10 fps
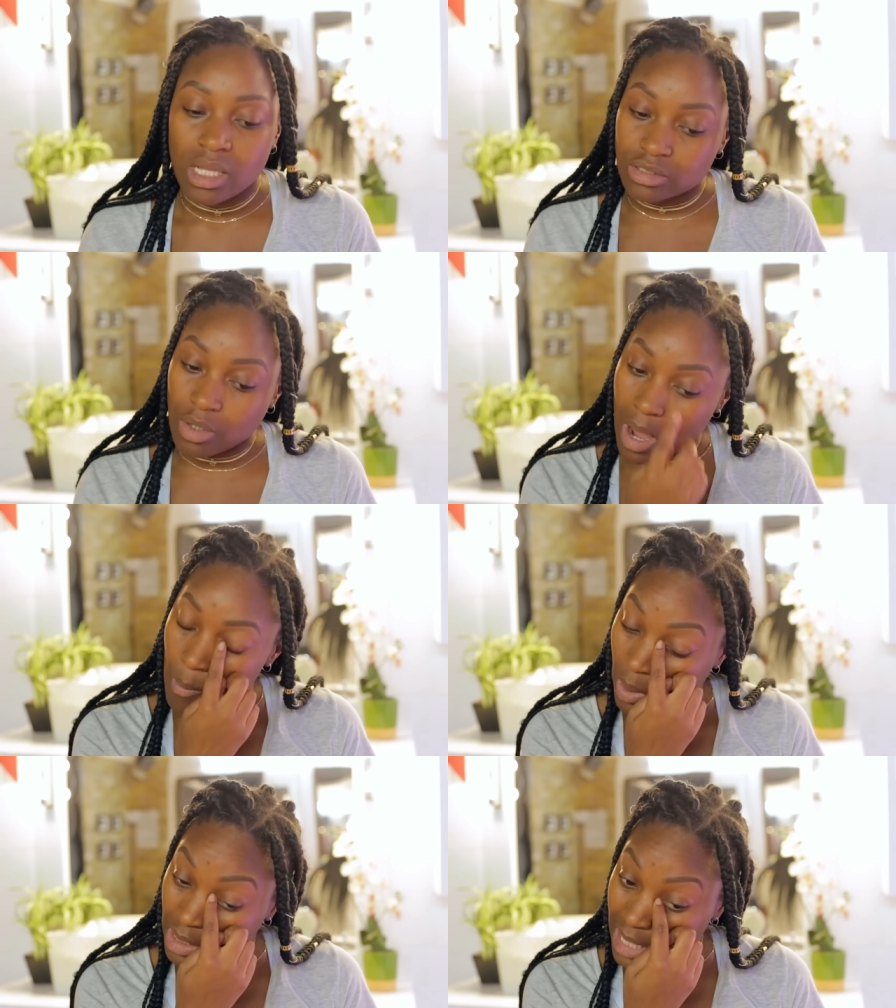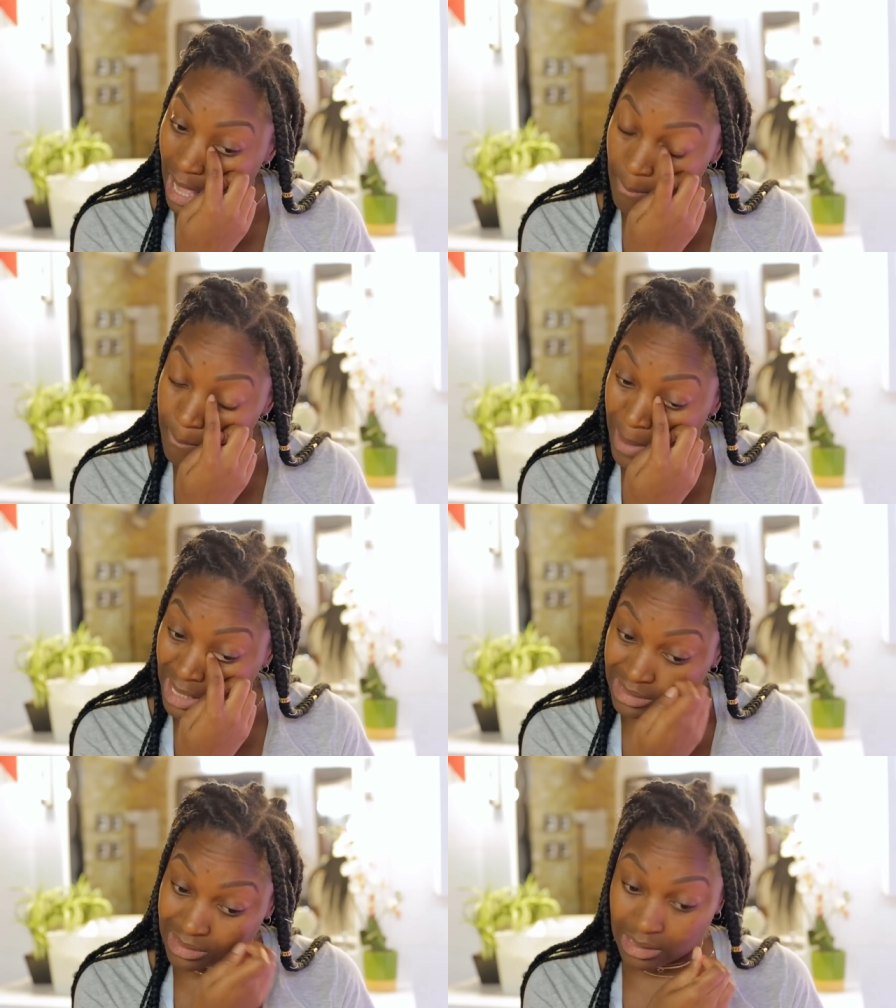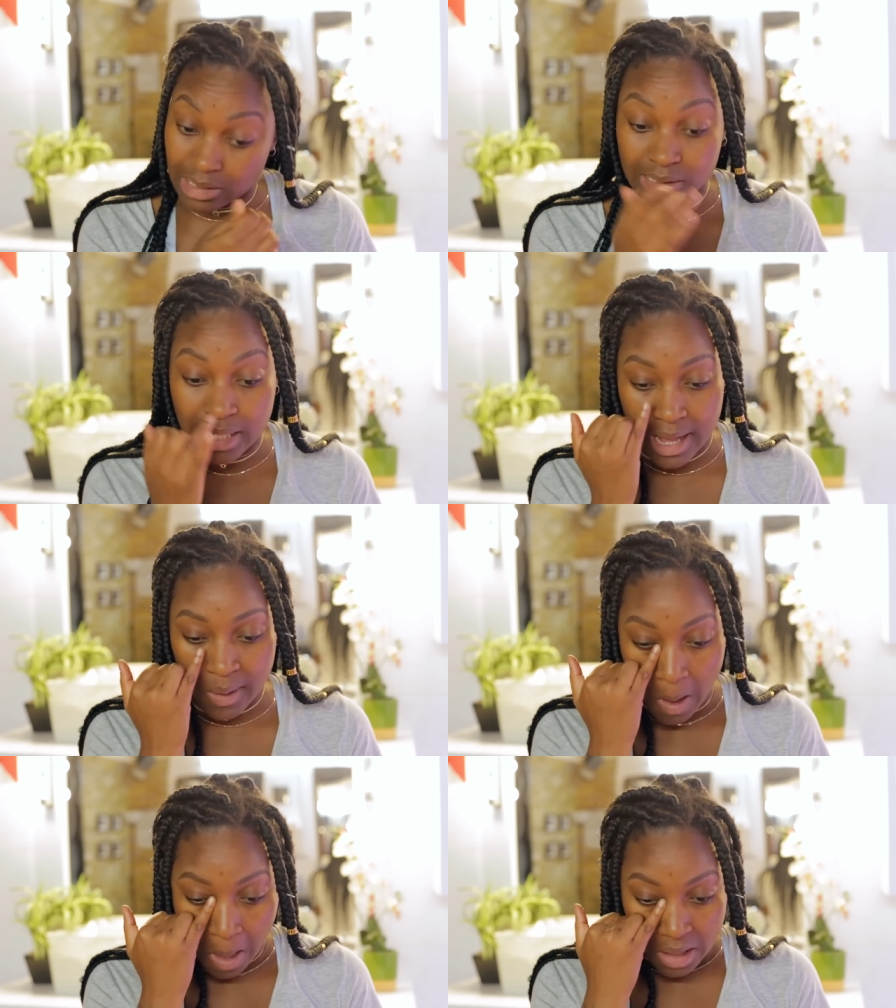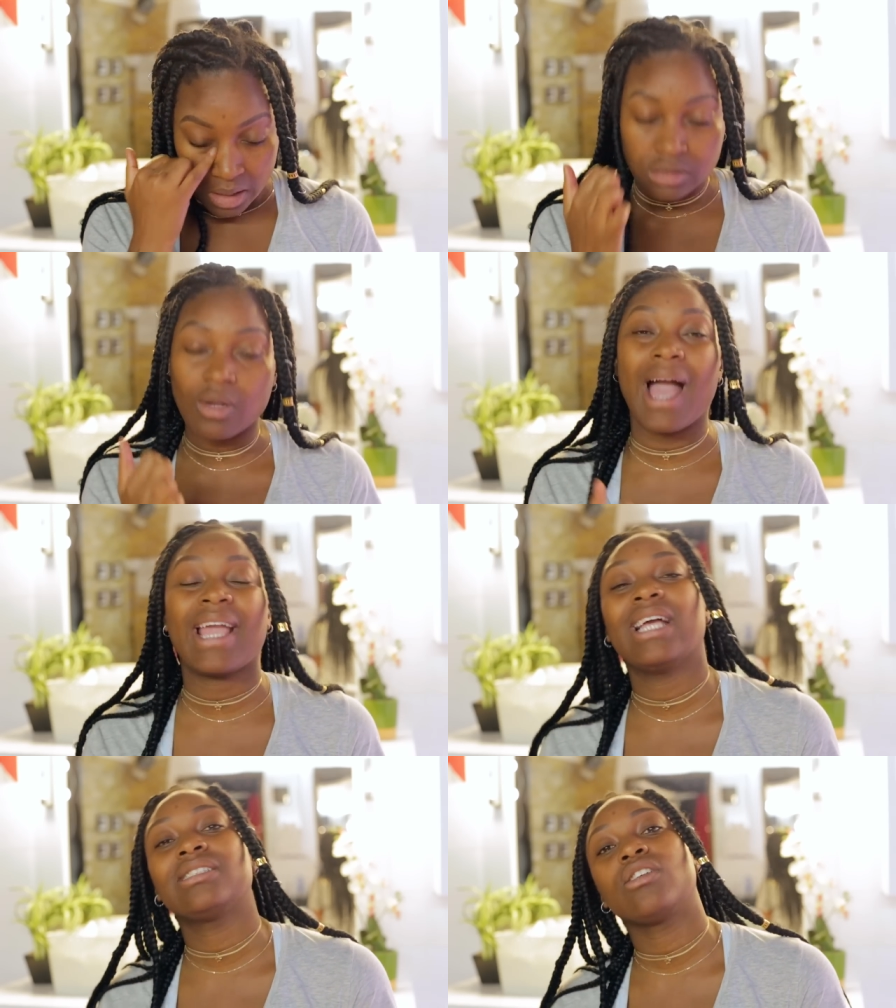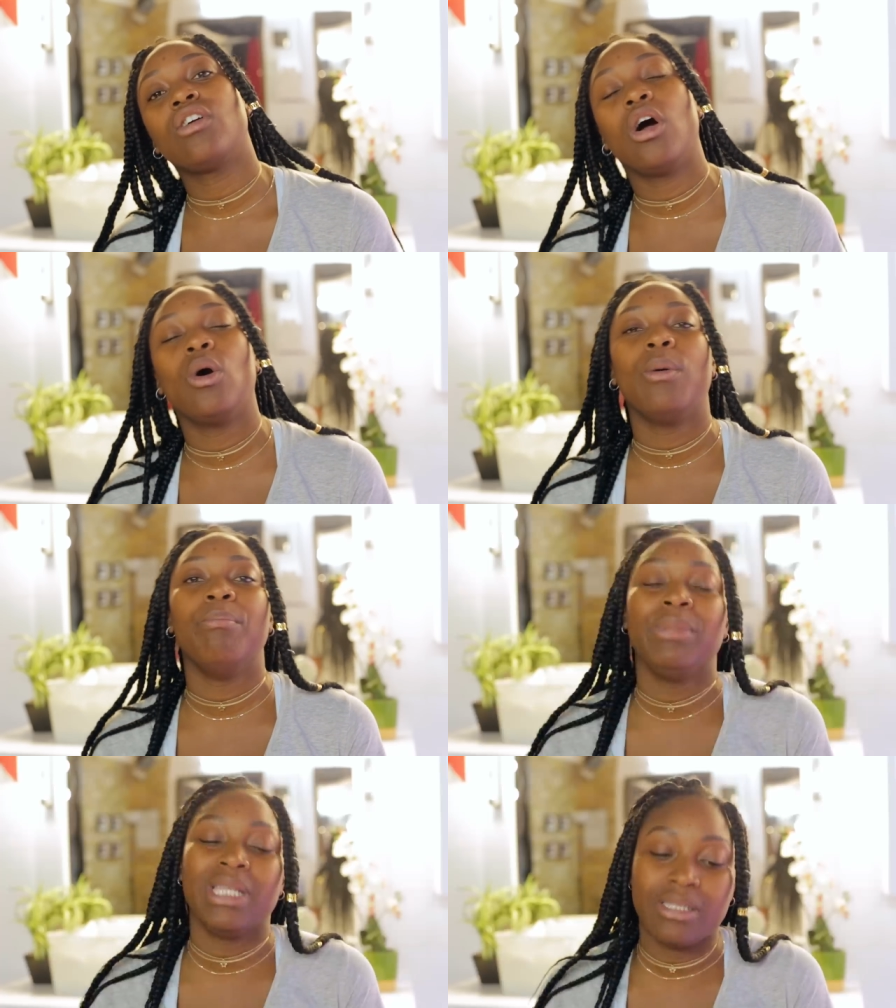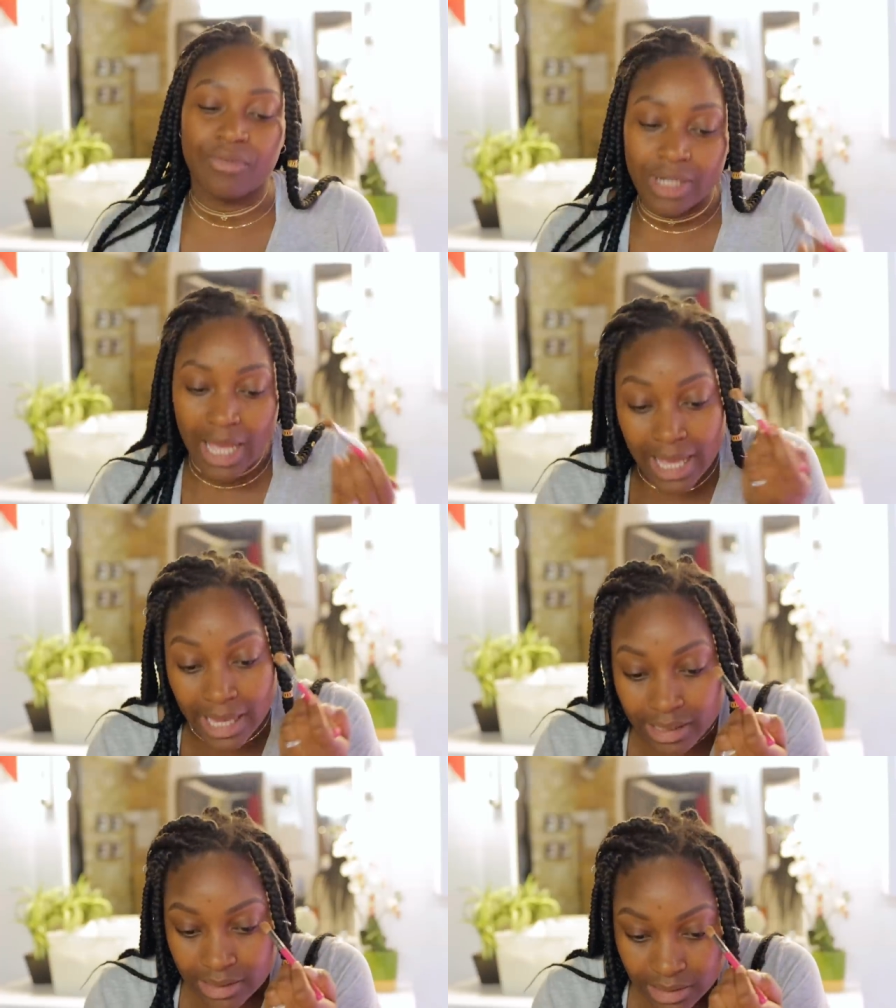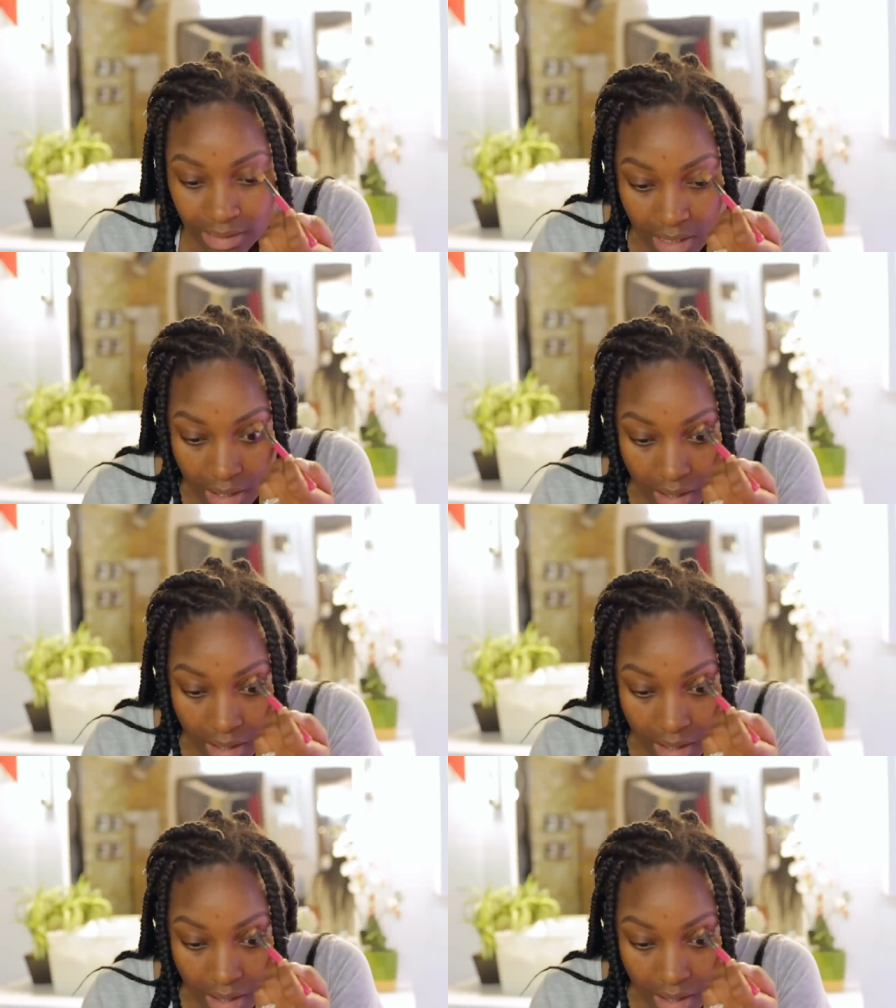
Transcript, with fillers: So I'm one of their ambassadors now, so I get to go meet different acts.